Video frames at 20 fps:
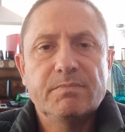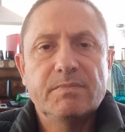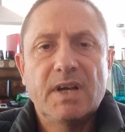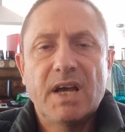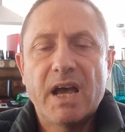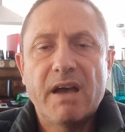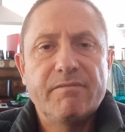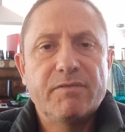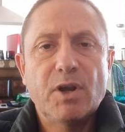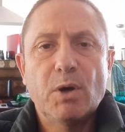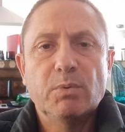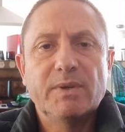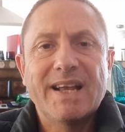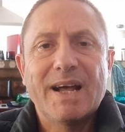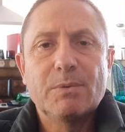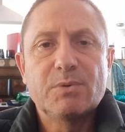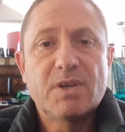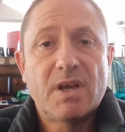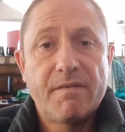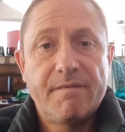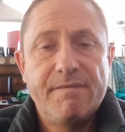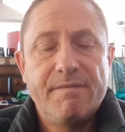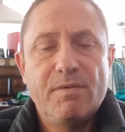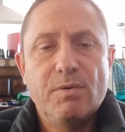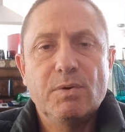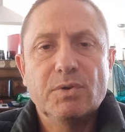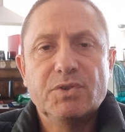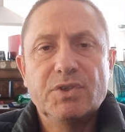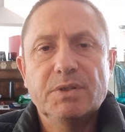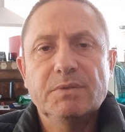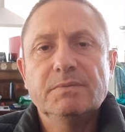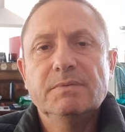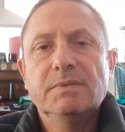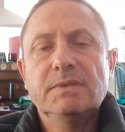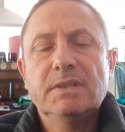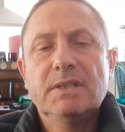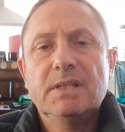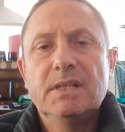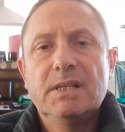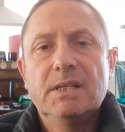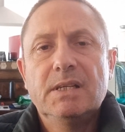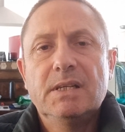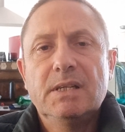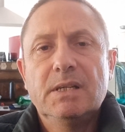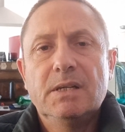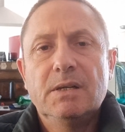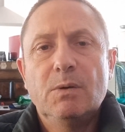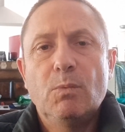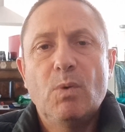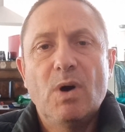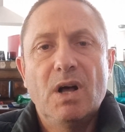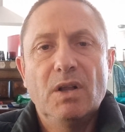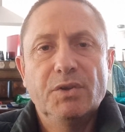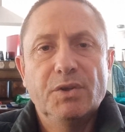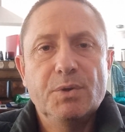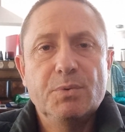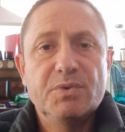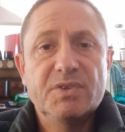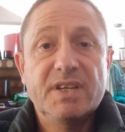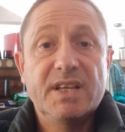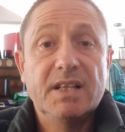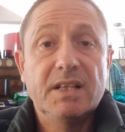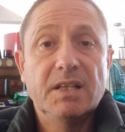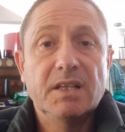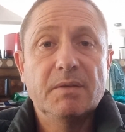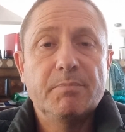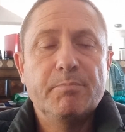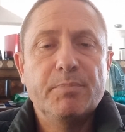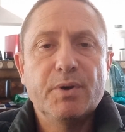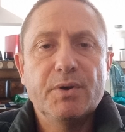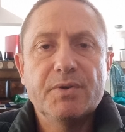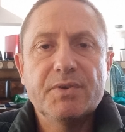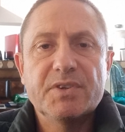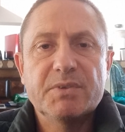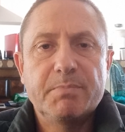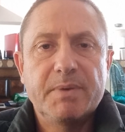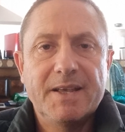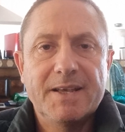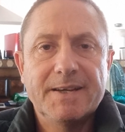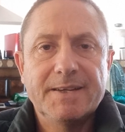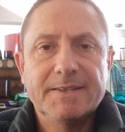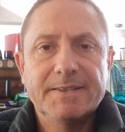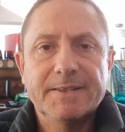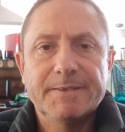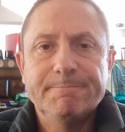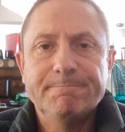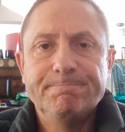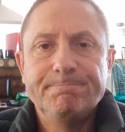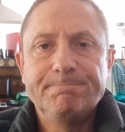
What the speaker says: I have no doubt a fortune. While New Zealand burns behind her.